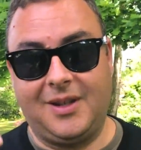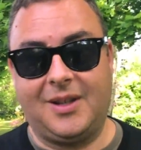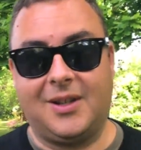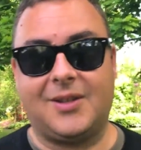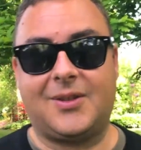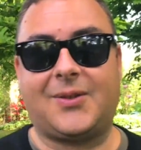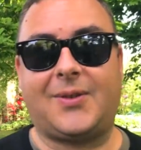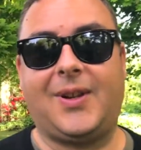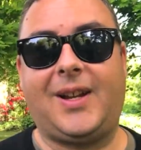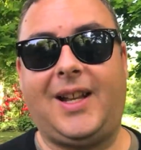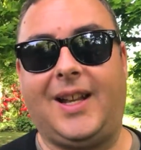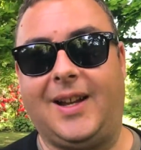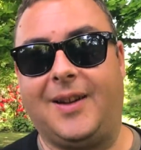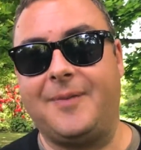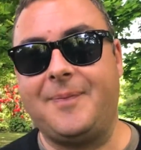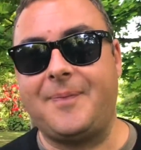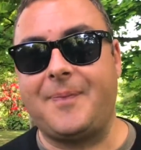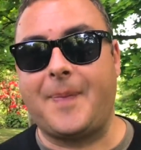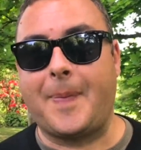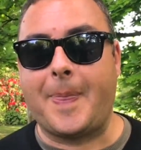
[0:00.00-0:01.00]
Australia.
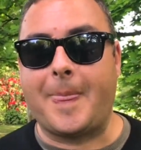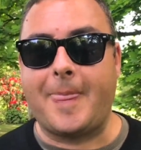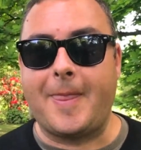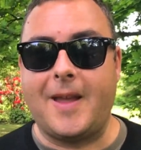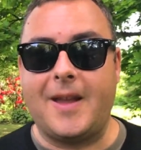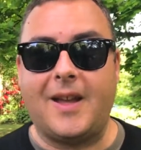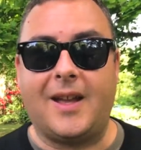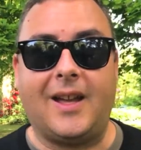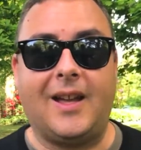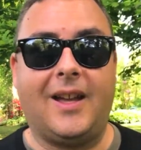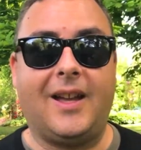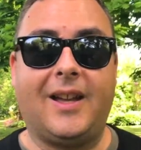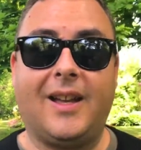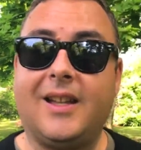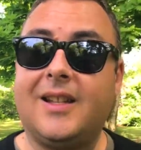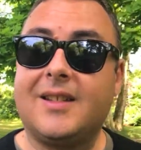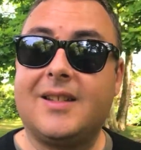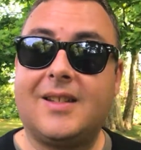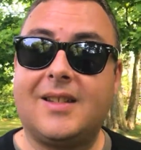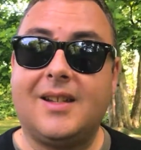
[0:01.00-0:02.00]

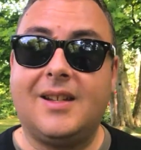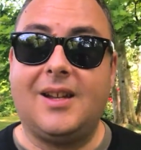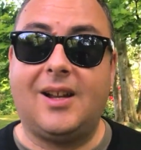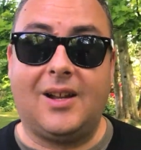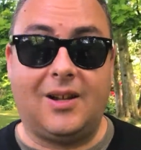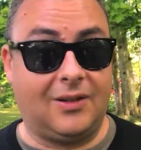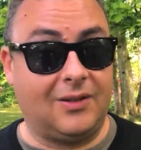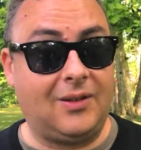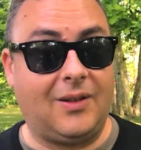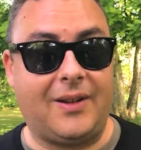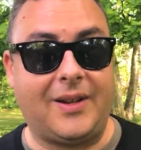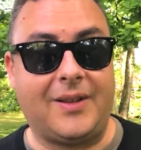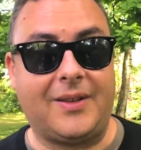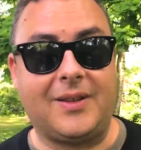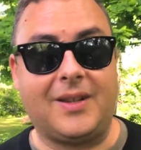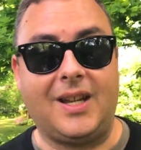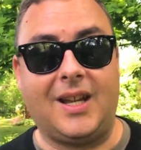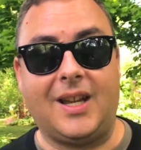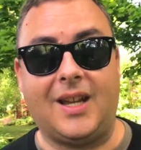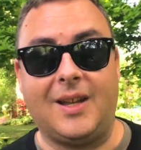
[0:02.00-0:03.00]
And a lot of
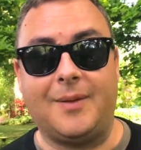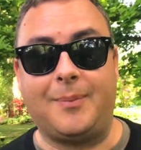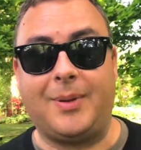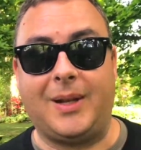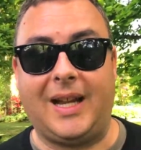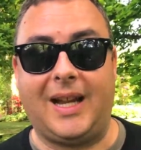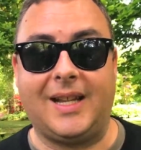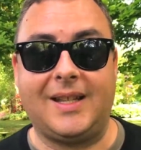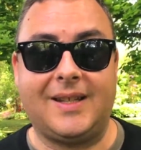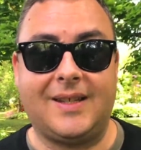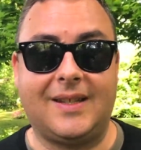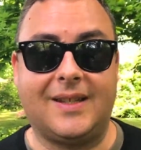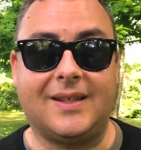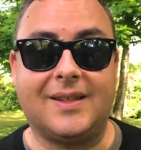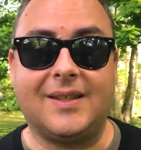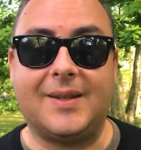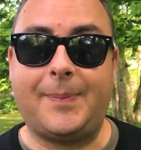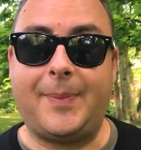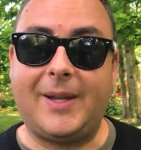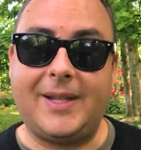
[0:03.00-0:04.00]
the plants
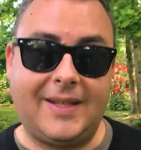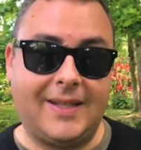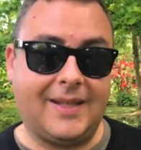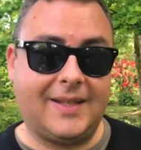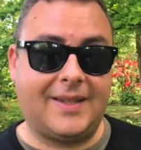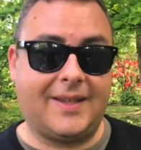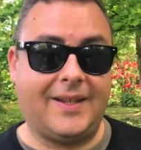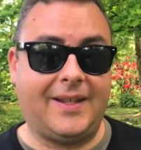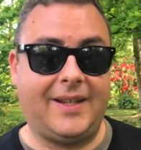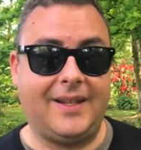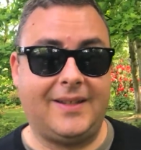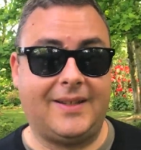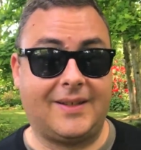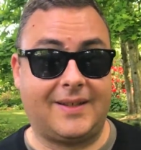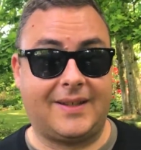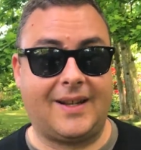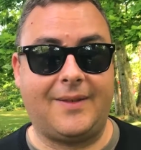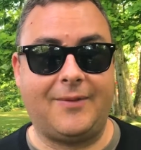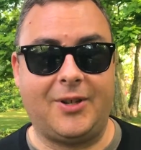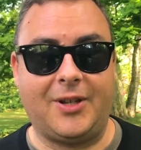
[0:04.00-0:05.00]
and species that he
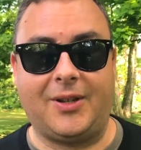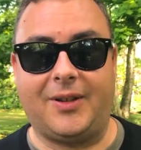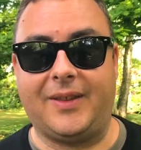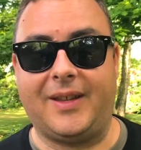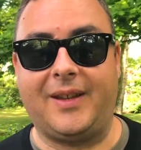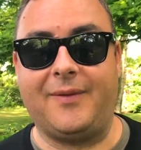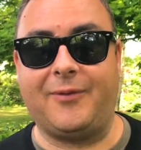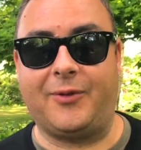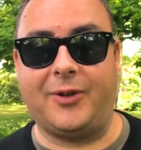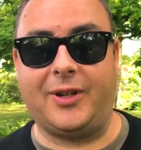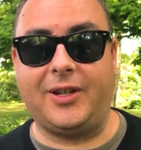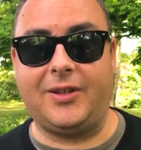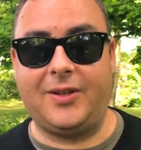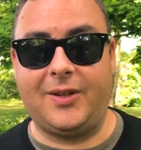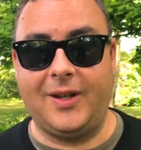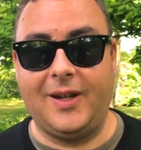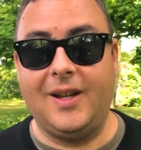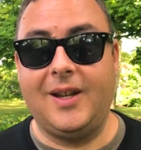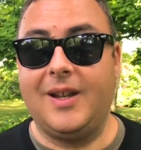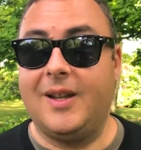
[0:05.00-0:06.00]
discovered on that
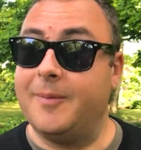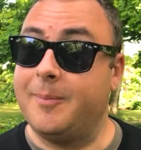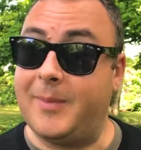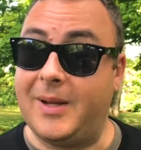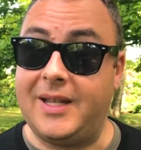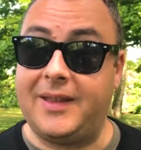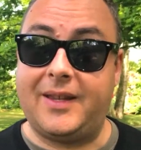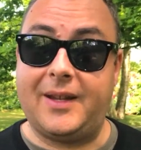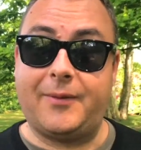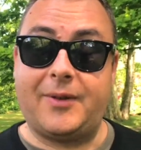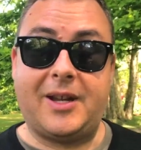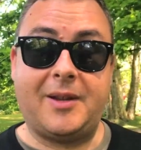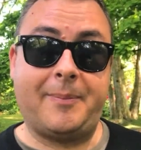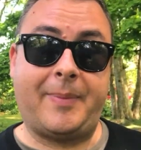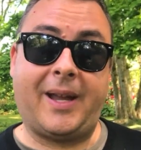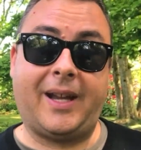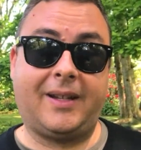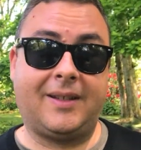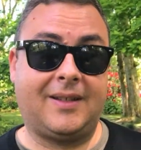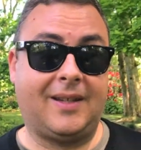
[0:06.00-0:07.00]
voyage made their way
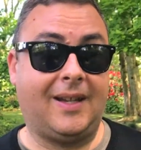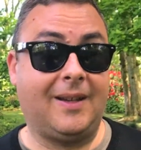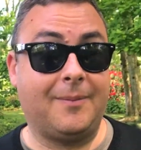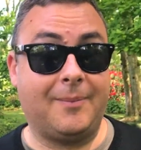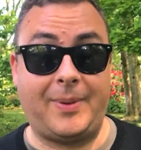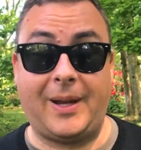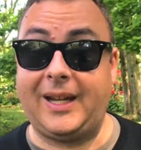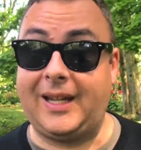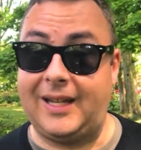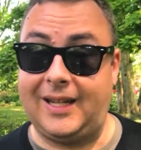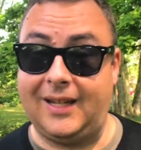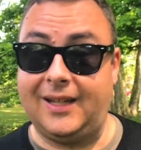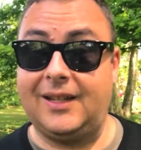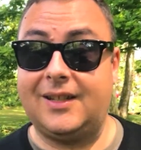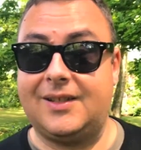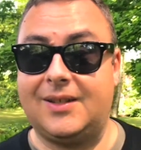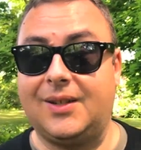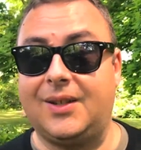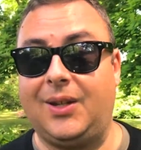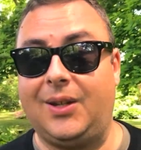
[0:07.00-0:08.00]
back here
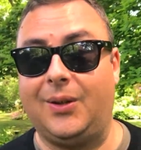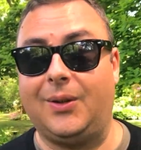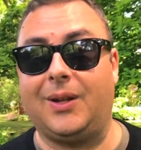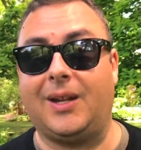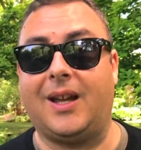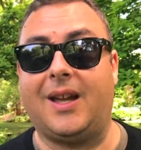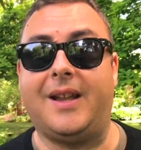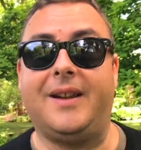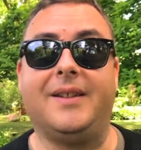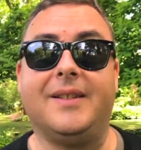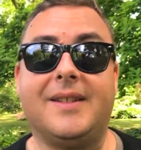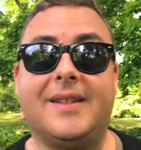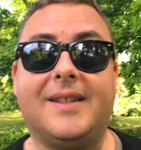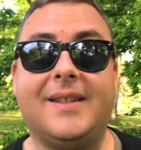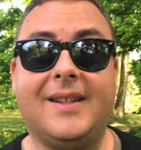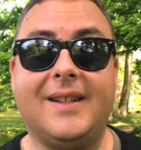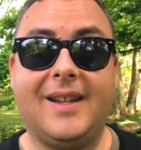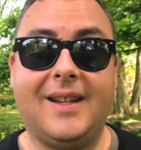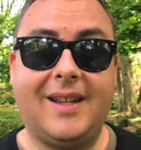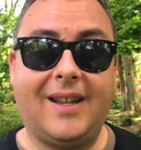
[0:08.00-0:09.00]
to Kew Gardens
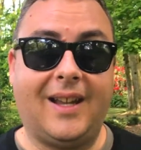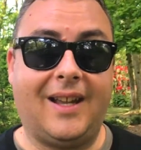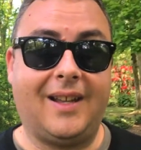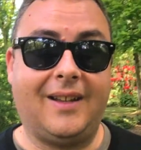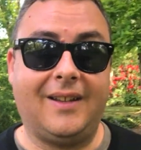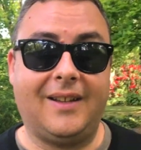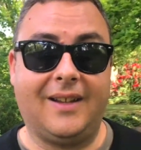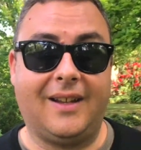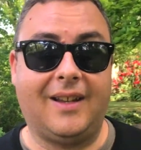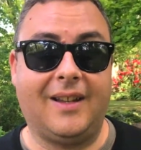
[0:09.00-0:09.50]
and